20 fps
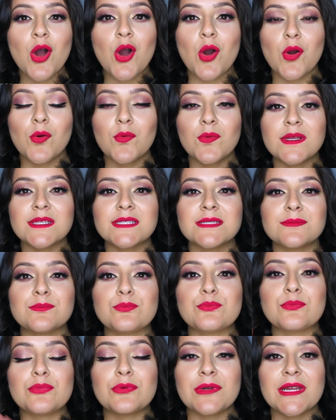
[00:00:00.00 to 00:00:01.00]
always
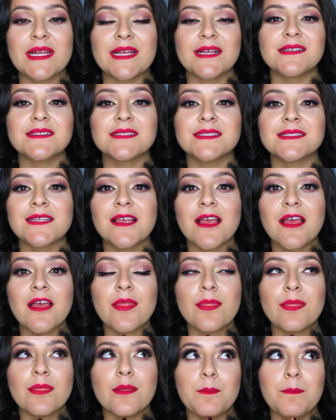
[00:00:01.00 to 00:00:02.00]
brings
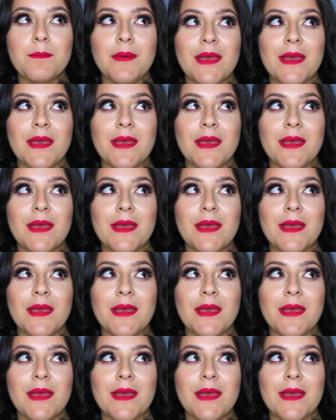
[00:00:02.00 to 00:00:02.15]
the